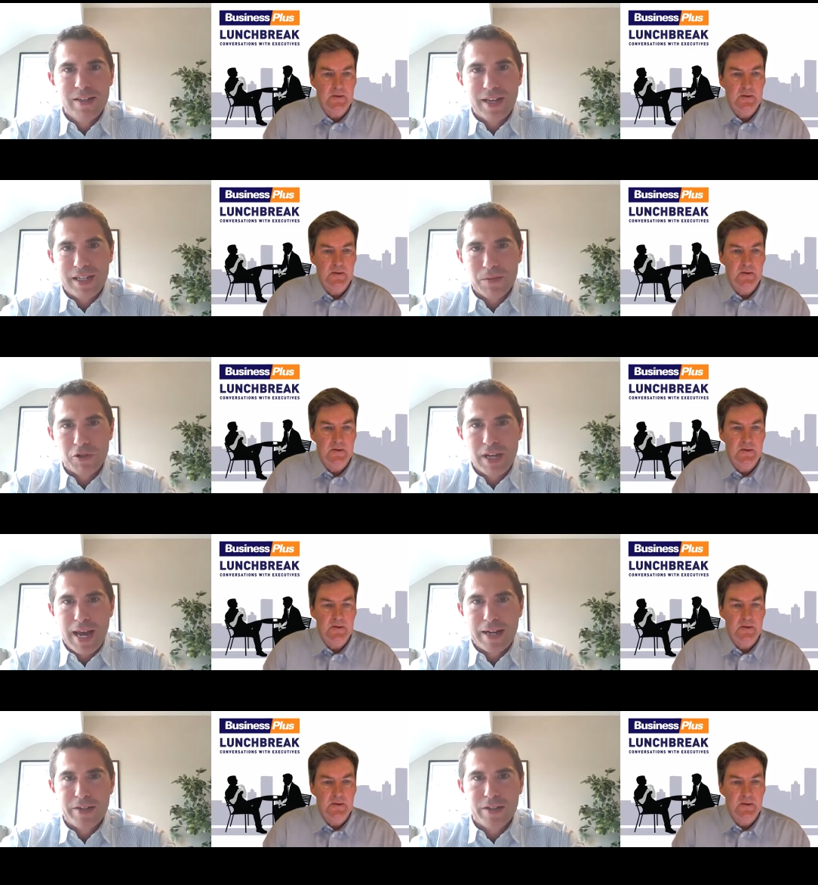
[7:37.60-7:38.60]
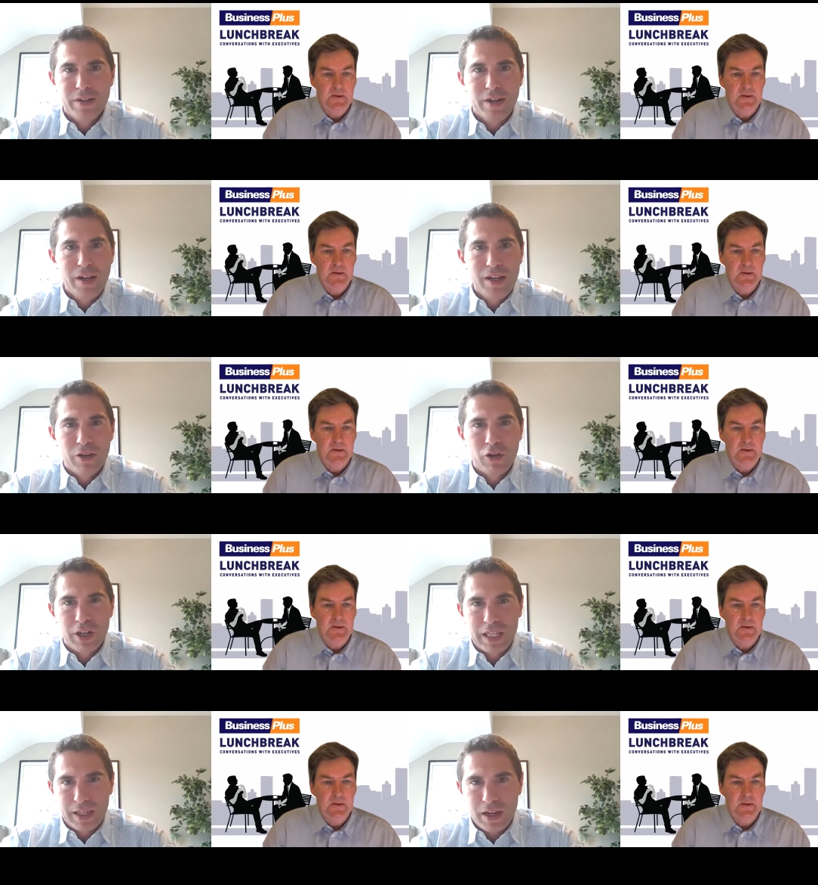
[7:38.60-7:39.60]
Speaker 1: data protection you're
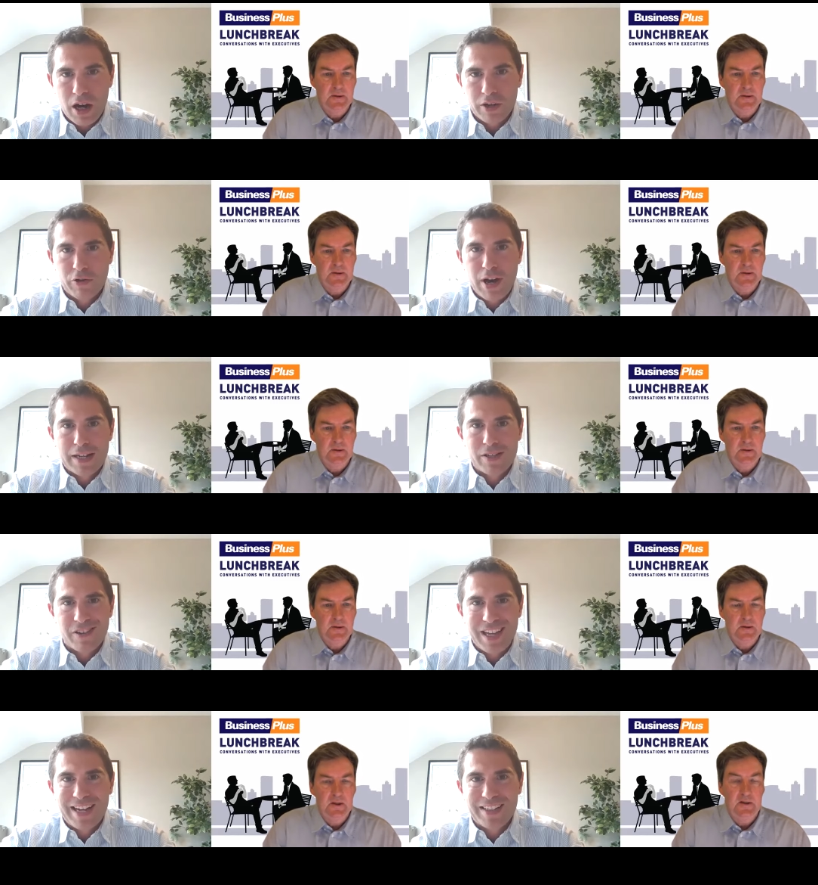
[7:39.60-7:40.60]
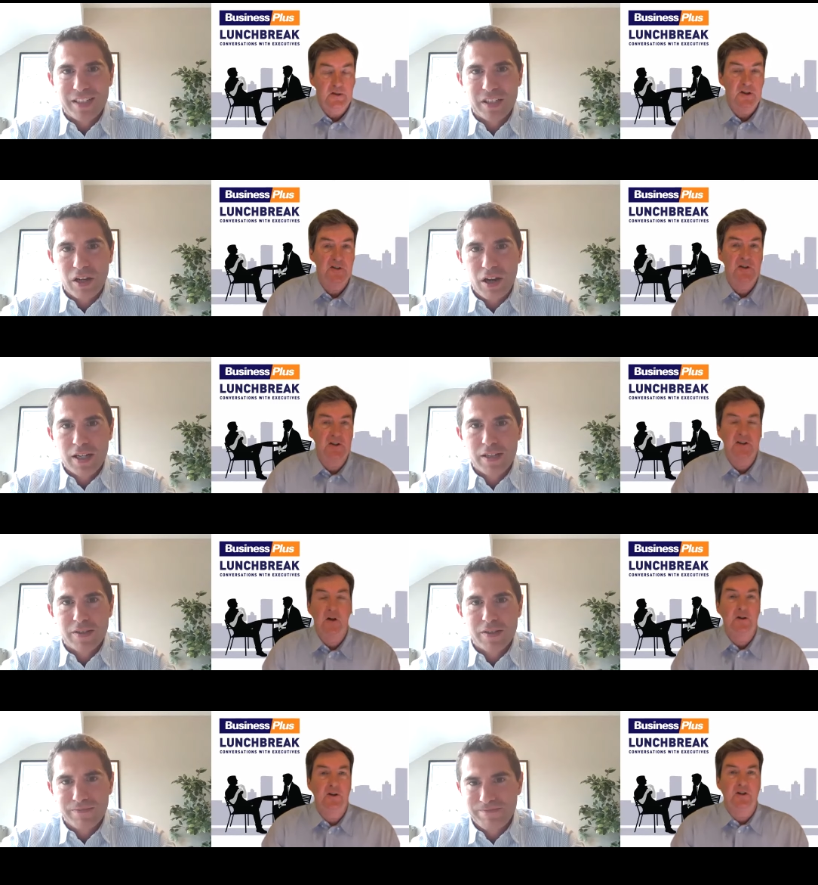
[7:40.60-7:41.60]
looking at the contracts are they actually just just
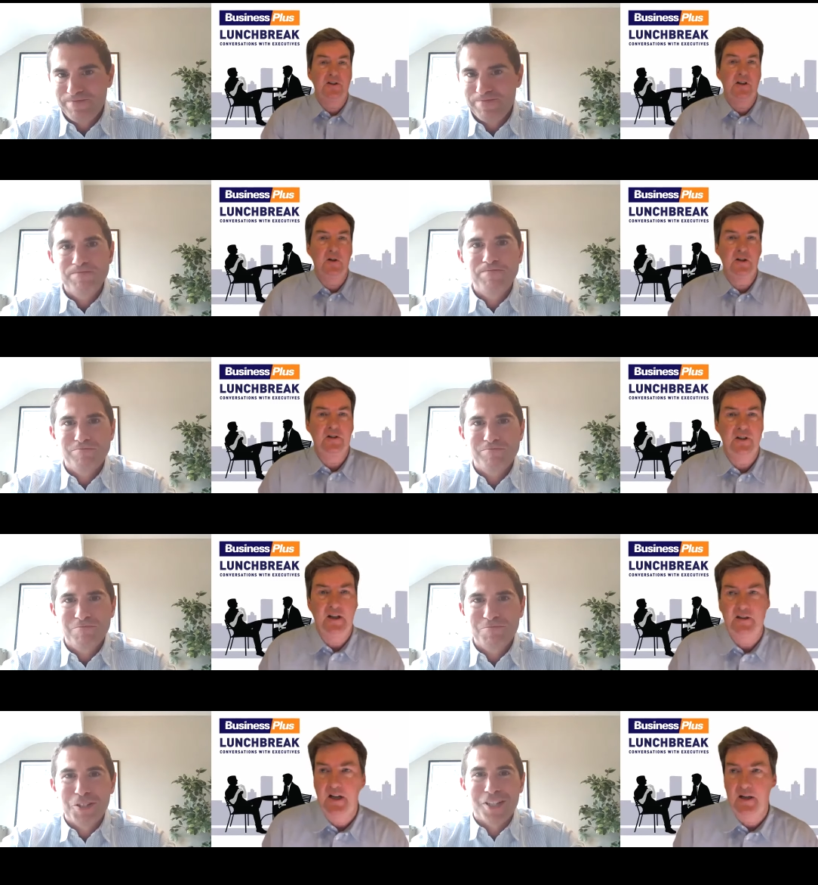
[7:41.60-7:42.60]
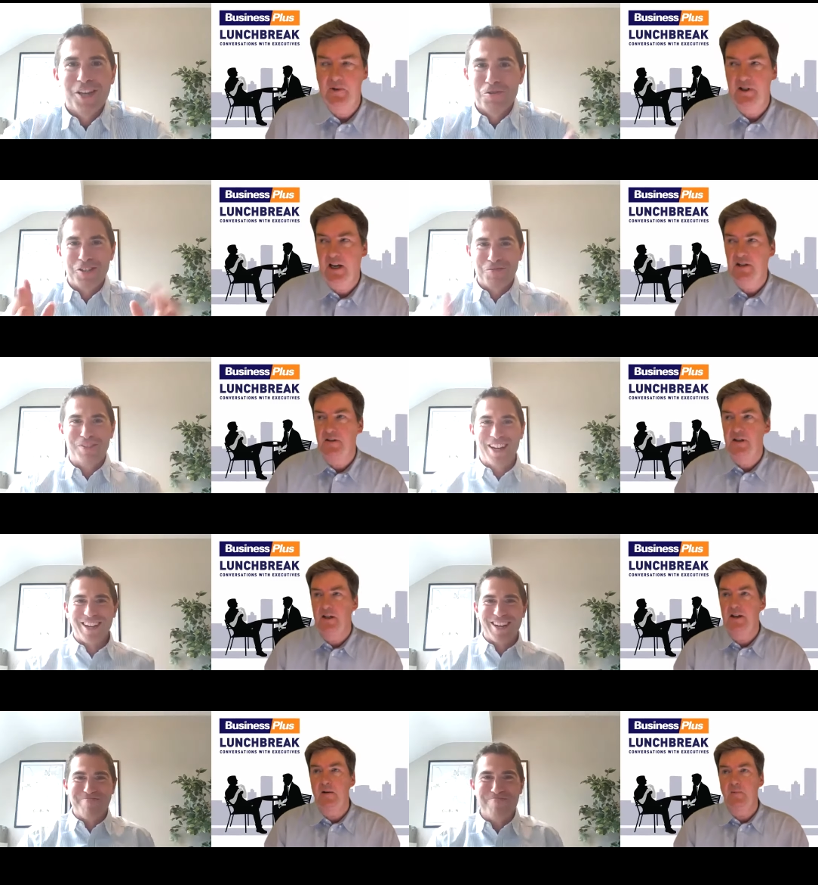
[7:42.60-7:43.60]
hold just hold you on data, data protection there,
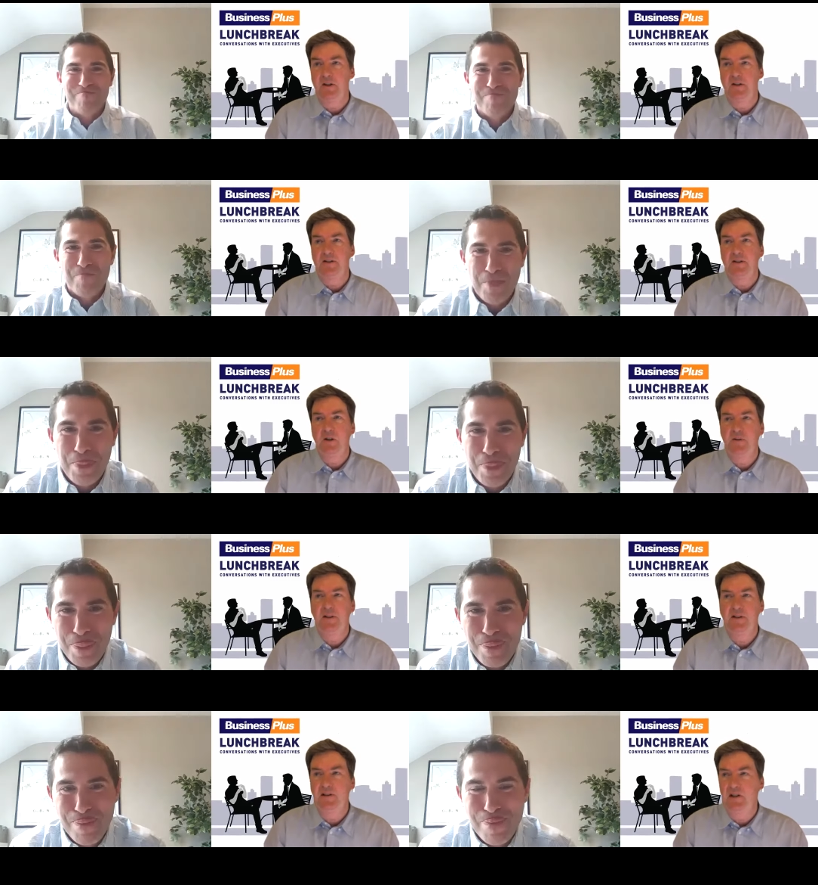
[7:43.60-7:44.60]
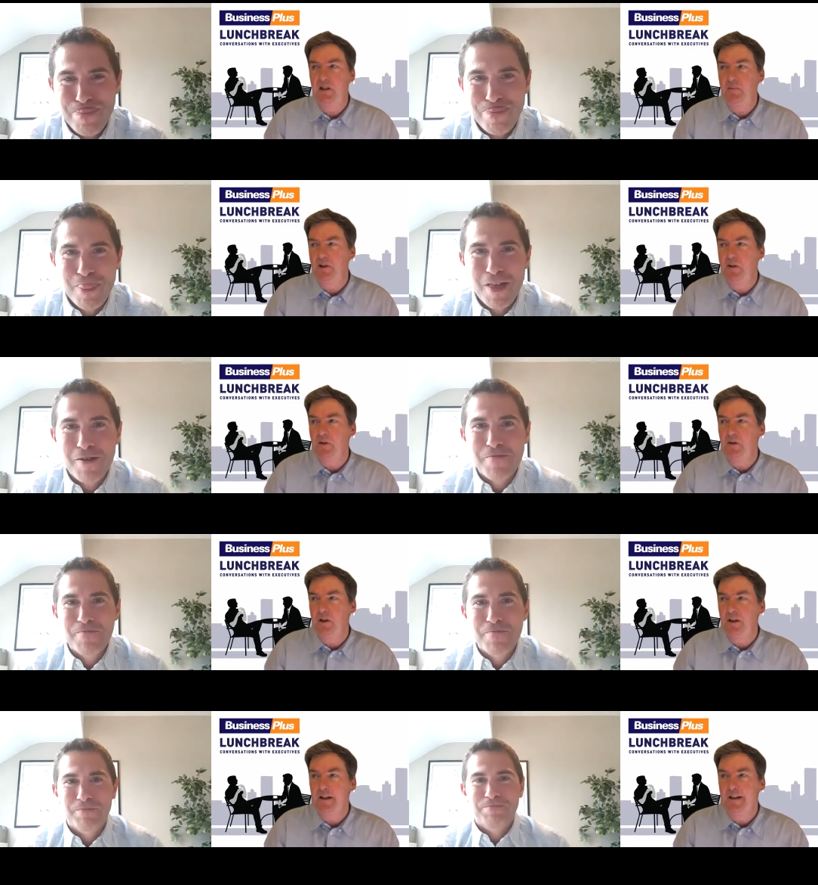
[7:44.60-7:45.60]
there yeah.
Speaker 2: now because you know since
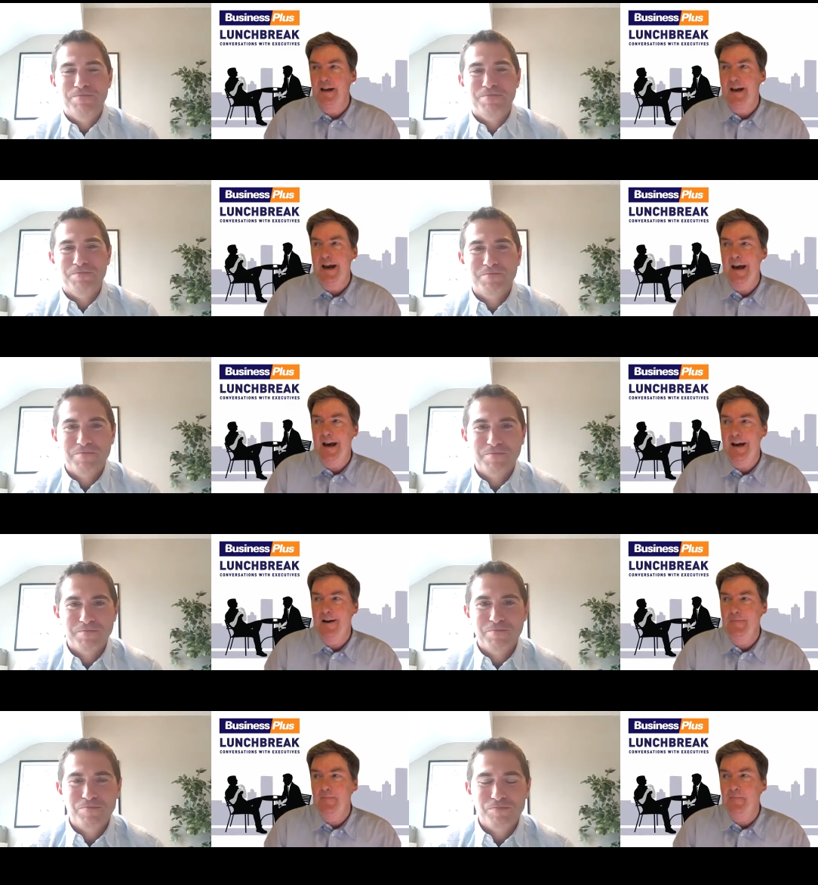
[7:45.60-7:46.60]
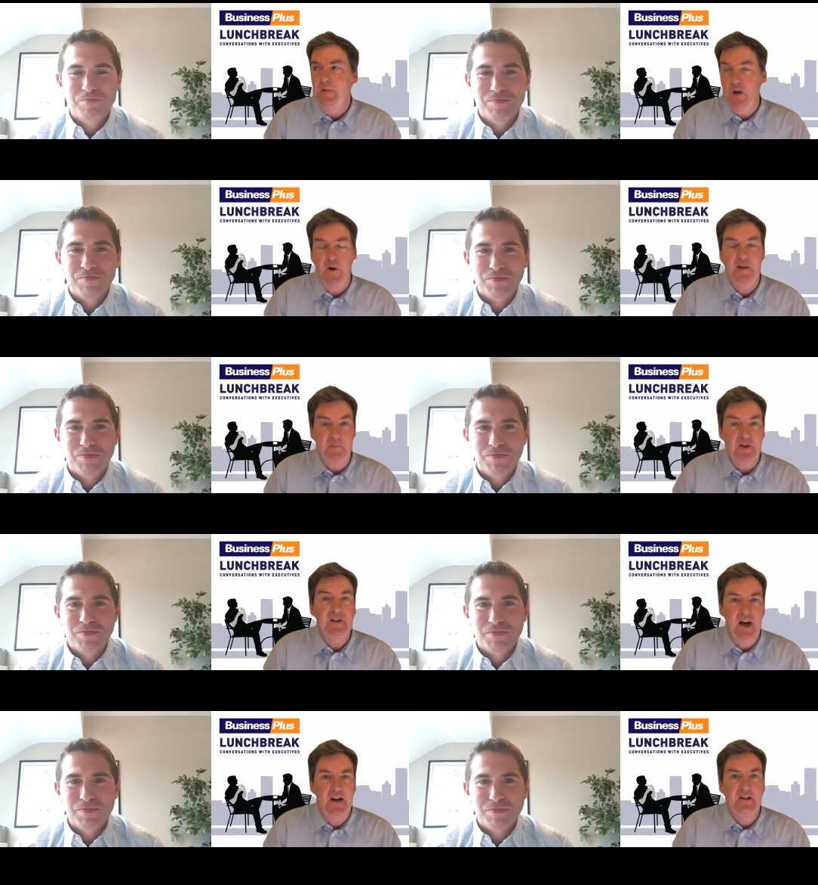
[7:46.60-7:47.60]
gdpr um, you know, it's
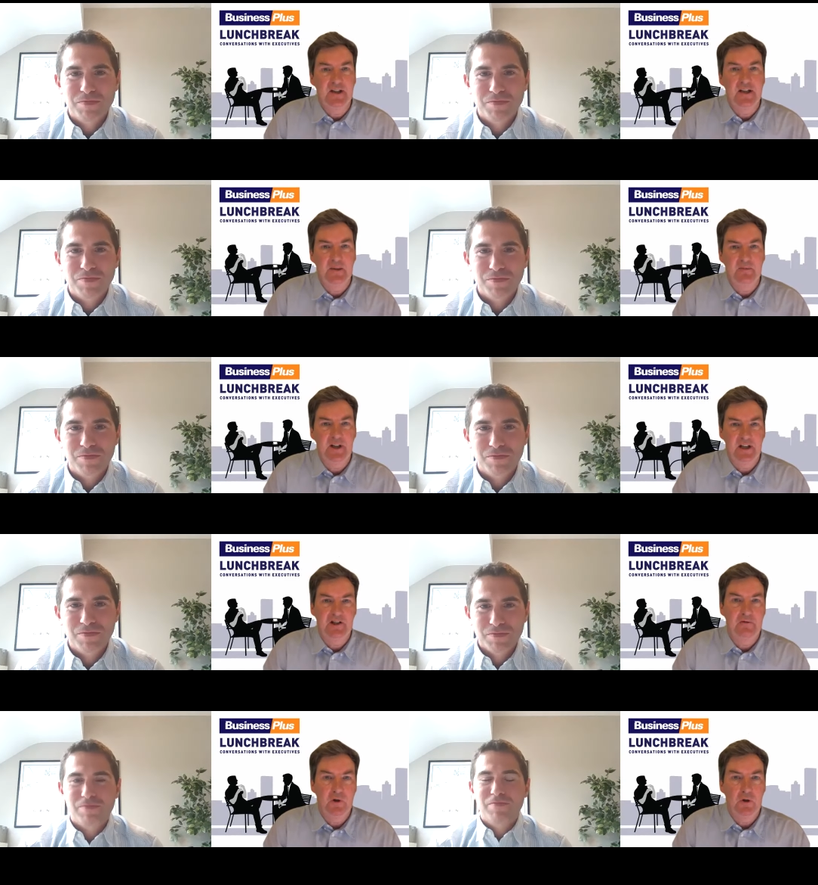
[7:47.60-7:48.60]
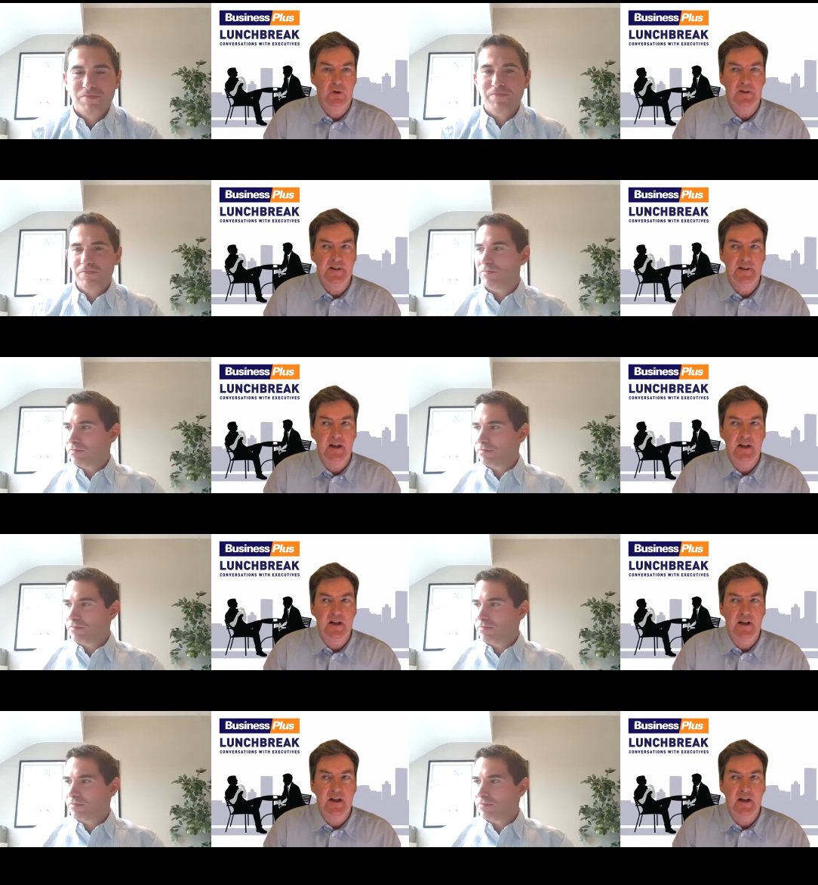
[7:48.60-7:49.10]
much tighter data protection rules,